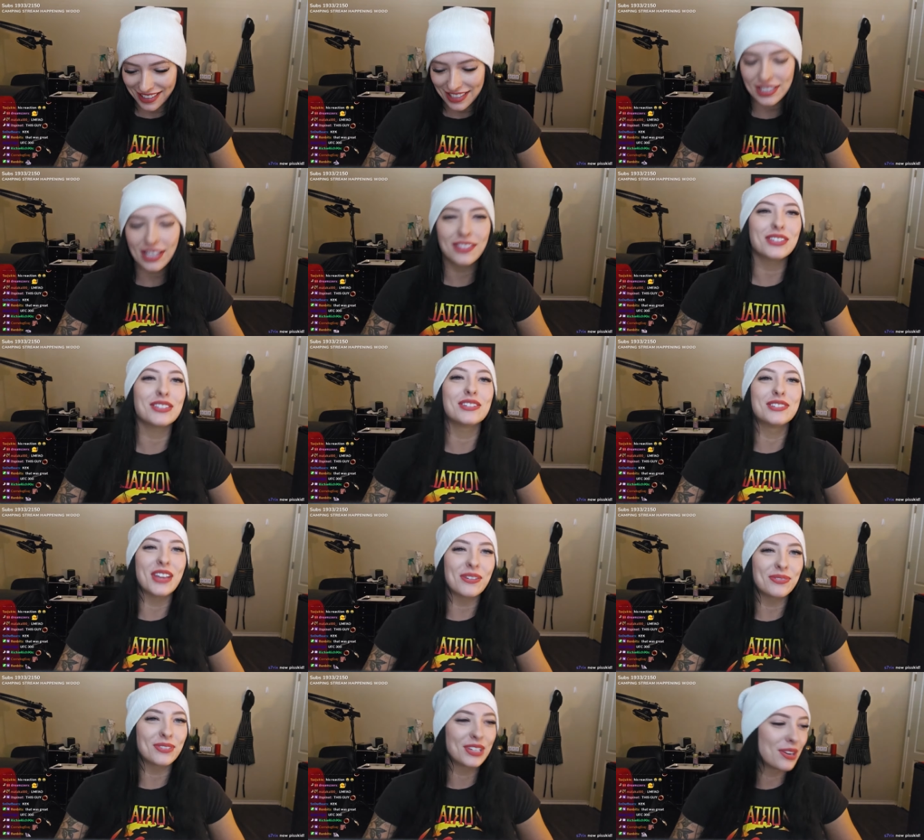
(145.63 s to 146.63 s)
he said, "This is
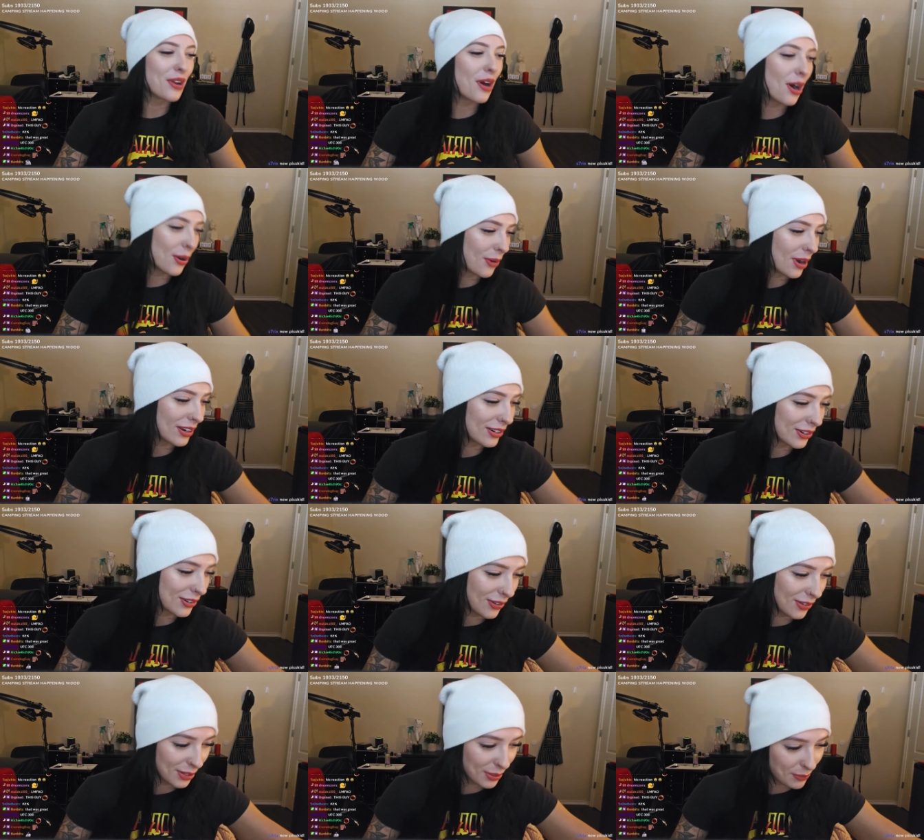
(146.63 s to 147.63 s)
definitely not why you're
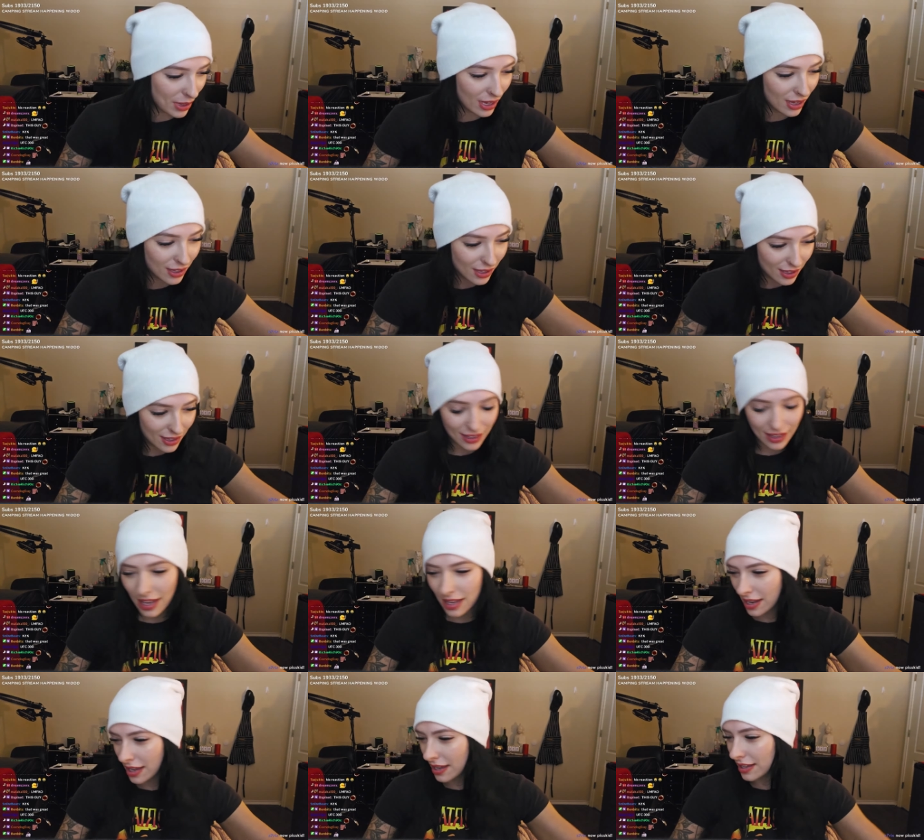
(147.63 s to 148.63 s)
calling me."
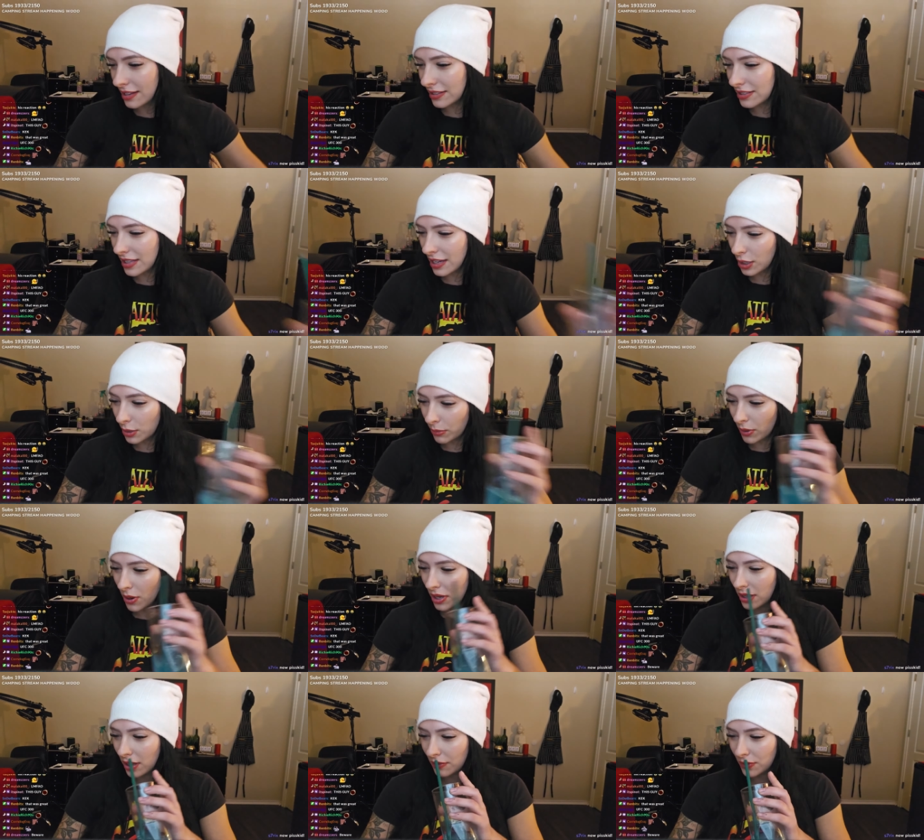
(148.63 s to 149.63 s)
It is. Thank you, bro.
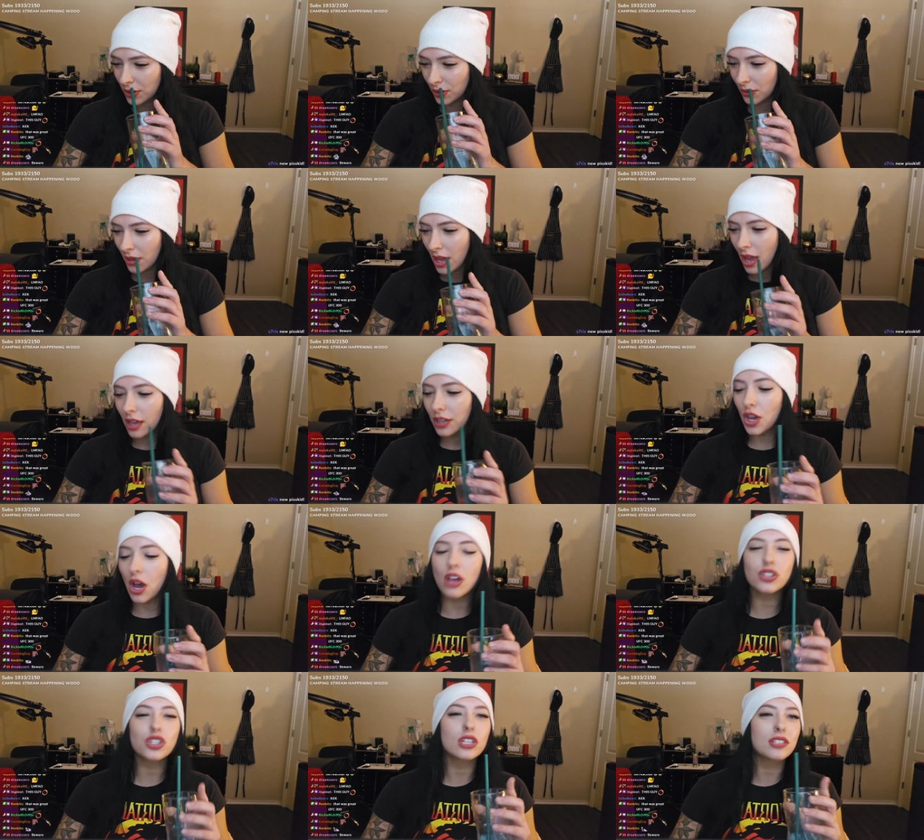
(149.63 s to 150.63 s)
I love you.
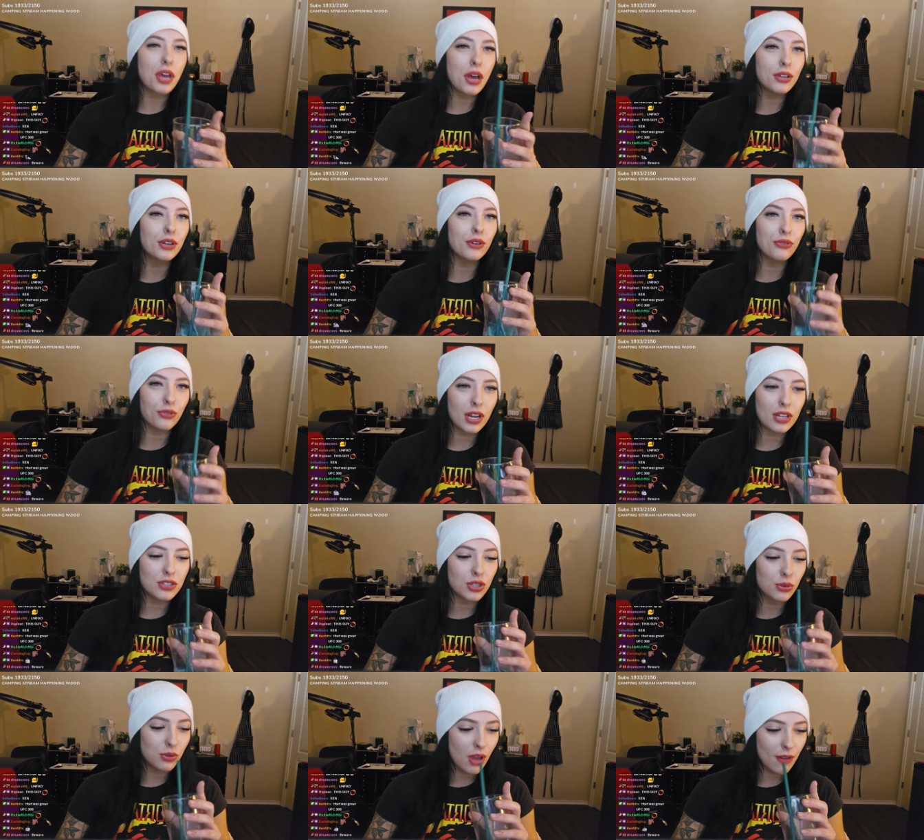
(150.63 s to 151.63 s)
Y'all should tell your
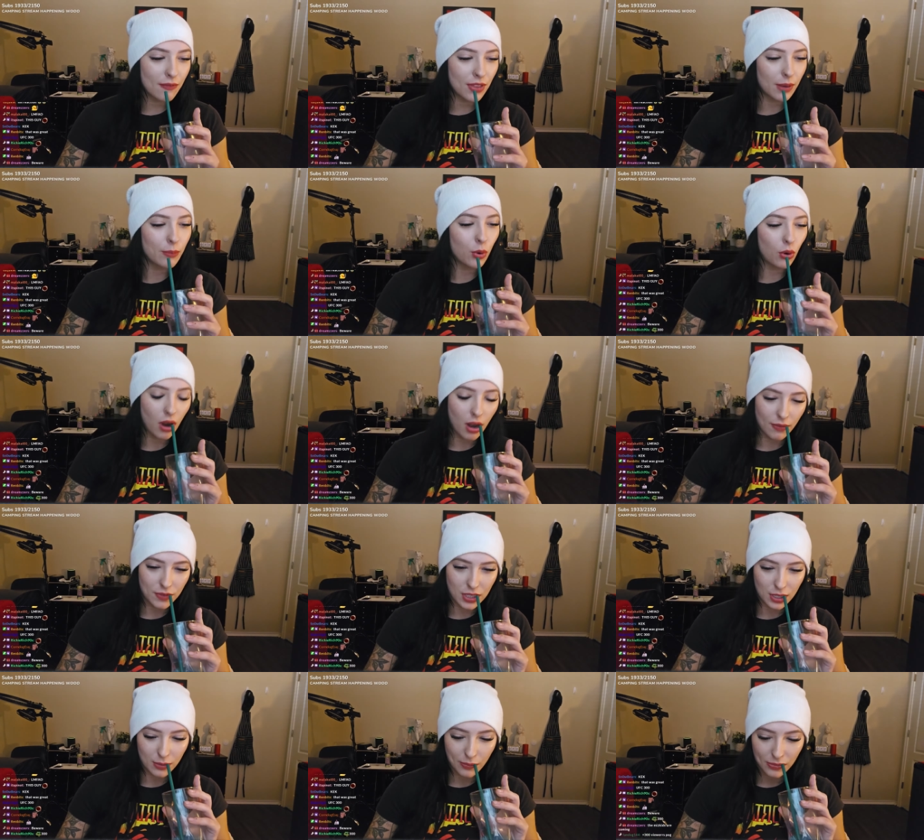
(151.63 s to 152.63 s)
friends you love them more
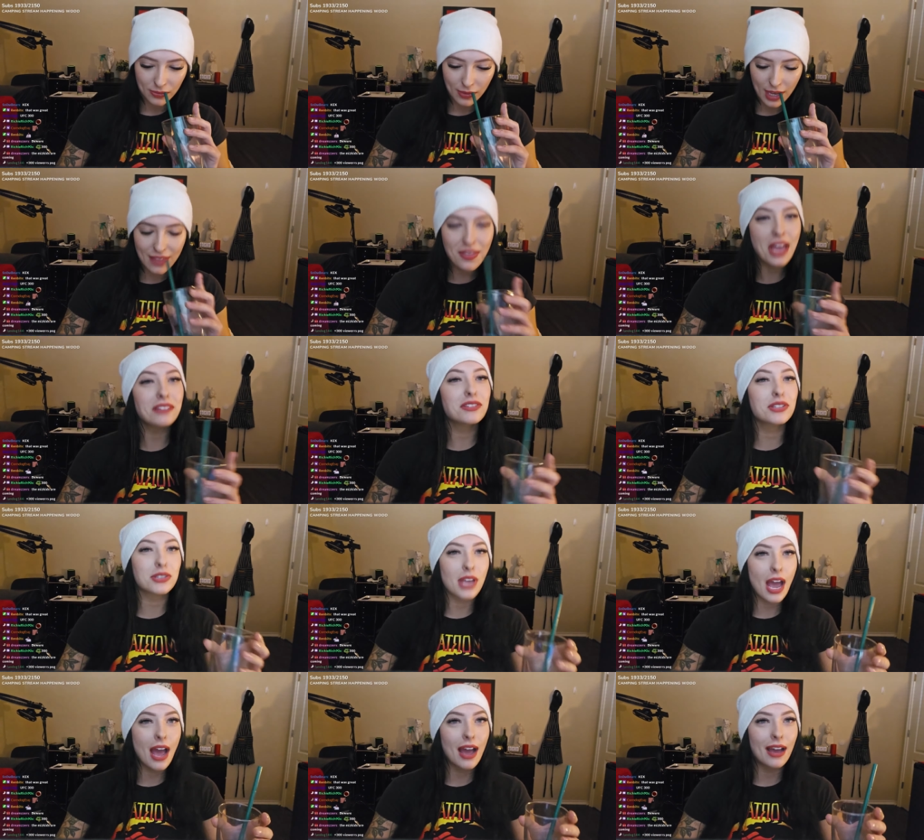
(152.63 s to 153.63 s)
often. And that's
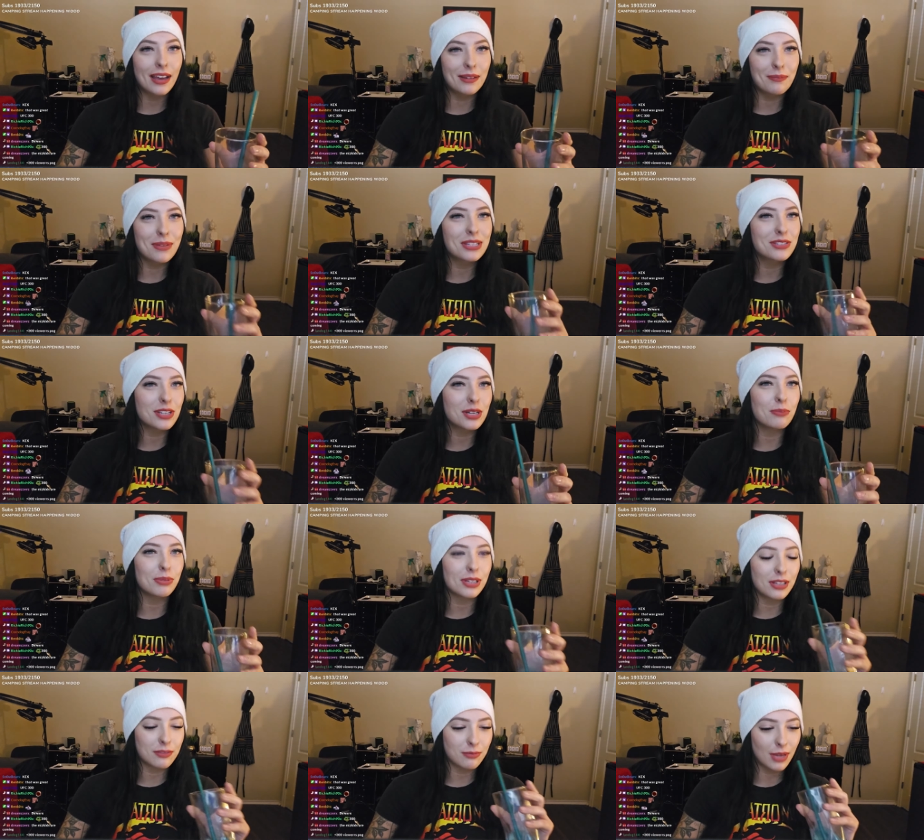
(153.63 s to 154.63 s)
sad. Miz didn't
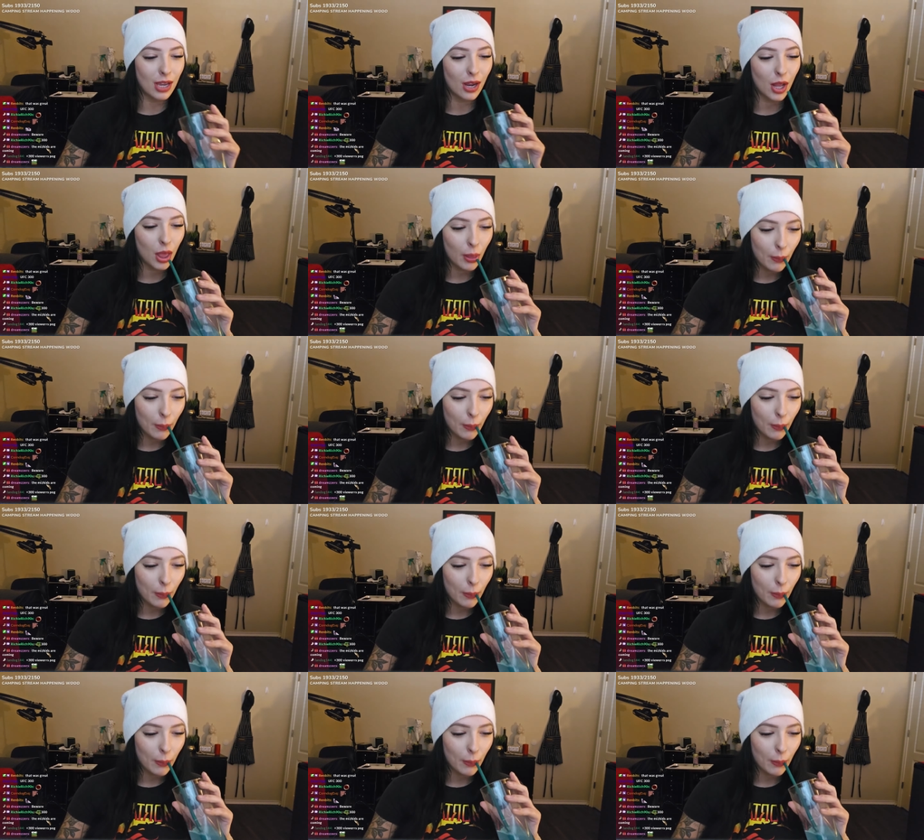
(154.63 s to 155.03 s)
believe me.